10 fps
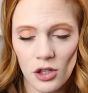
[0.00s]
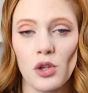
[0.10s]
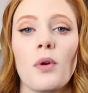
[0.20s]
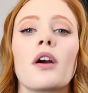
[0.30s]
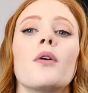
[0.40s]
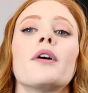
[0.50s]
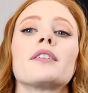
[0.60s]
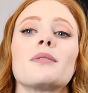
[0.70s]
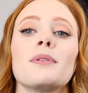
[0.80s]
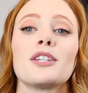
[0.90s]
You are
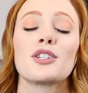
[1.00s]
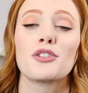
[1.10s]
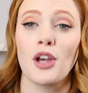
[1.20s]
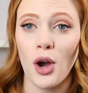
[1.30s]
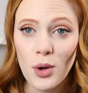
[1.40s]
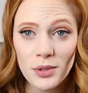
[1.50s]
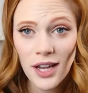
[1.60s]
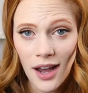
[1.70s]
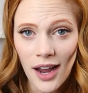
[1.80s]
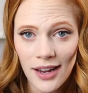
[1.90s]
going to be so
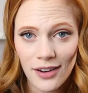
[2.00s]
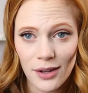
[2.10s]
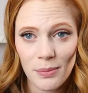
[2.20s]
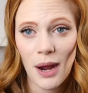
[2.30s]
tired,